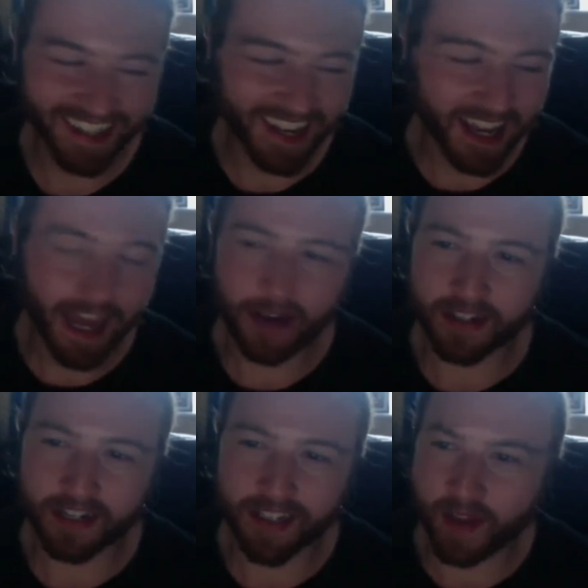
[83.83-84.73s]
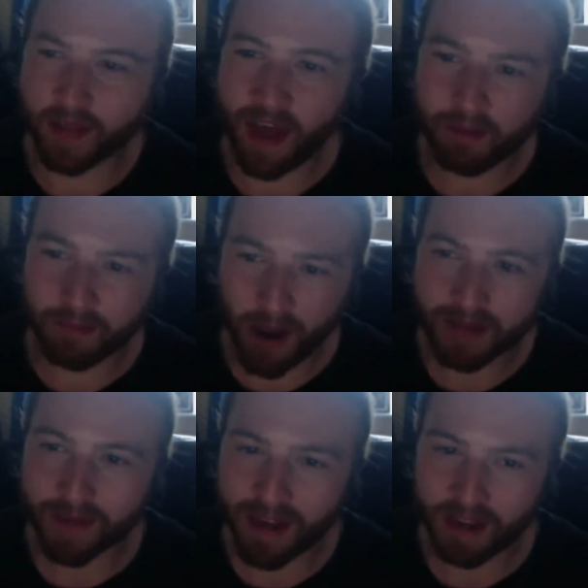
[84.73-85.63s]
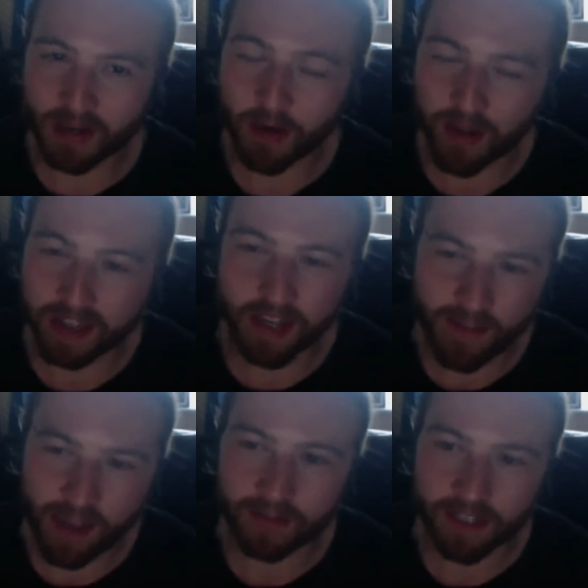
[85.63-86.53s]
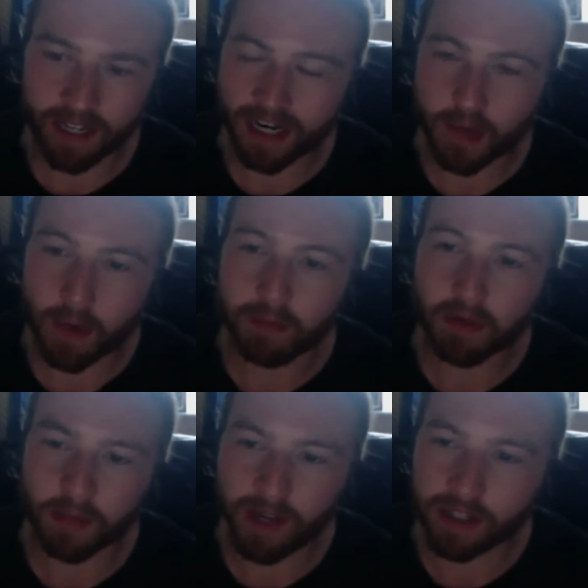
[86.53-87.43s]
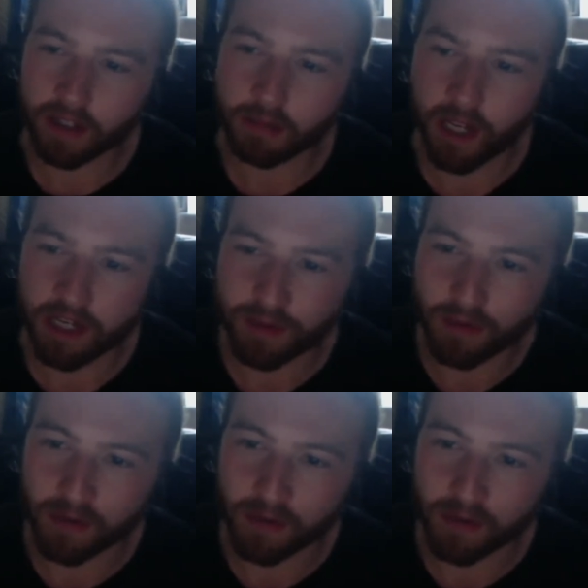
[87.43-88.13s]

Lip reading: I was gonna say that might be the quickest I've ever seen anyone put away 2 pints before.